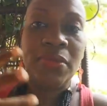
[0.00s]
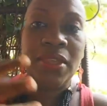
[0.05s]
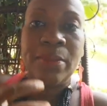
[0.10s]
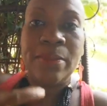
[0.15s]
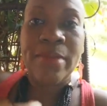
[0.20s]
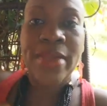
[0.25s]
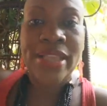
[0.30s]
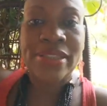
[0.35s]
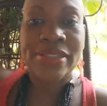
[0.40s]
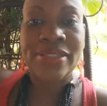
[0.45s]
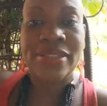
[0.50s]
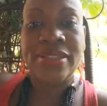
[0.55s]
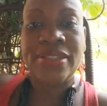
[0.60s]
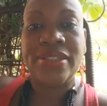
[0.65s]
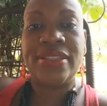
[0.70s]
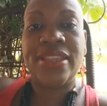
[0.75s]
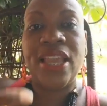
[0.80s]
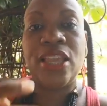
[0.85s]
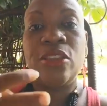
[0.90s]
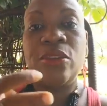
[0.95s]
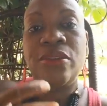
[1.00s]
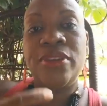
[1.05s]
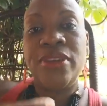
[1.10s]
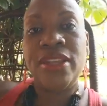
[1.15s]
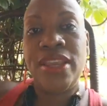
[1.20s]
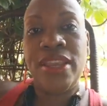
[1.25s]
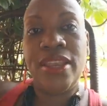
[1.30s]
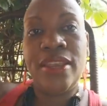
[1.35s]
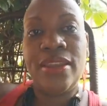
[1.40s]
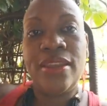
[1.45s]
messages that you
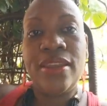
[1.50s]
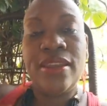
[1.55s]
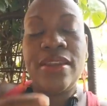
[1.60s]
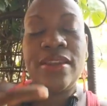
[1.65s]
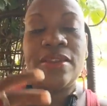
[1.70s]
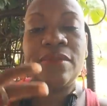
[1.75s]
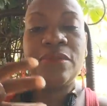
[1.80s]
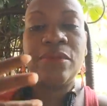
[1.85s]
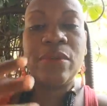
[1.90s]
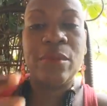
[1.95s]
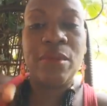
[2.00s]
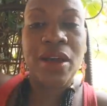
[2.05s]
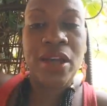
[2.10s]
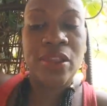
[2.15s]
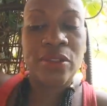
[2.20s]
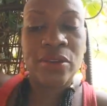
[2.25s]
need from